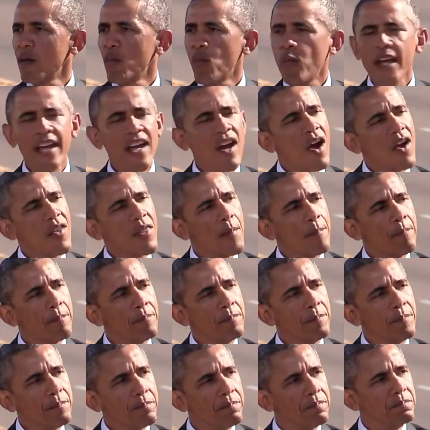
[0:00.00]
We are the
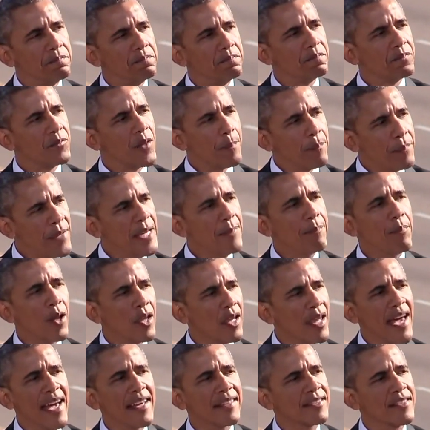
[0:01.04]
people
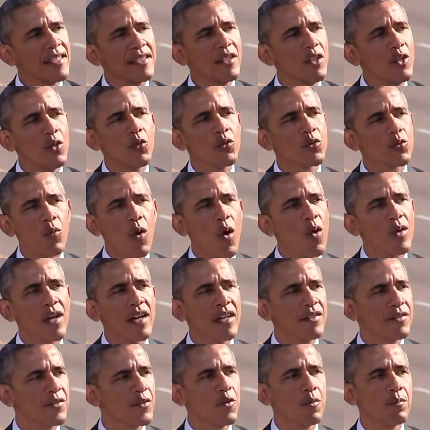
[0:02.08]
Langston Hughes wrote
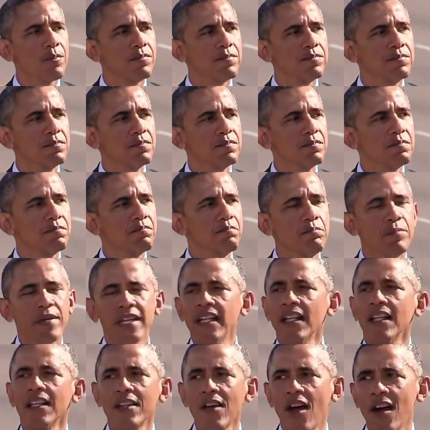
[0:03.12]
of who
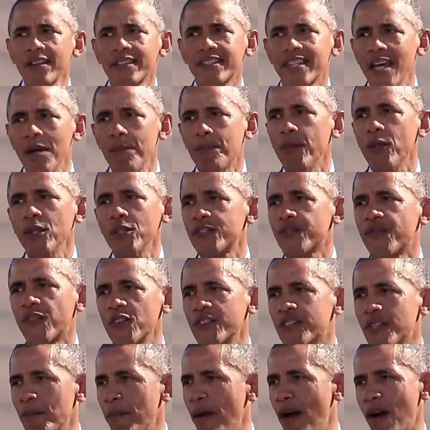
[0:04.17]
build our temples for
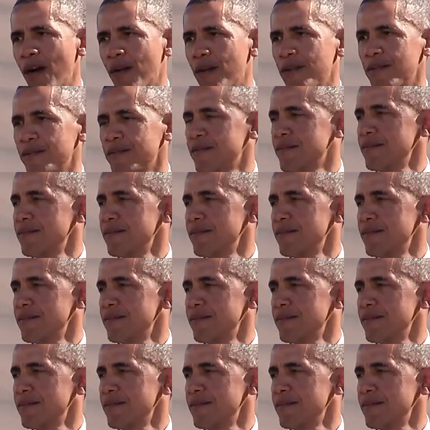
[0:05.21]
tomorrow,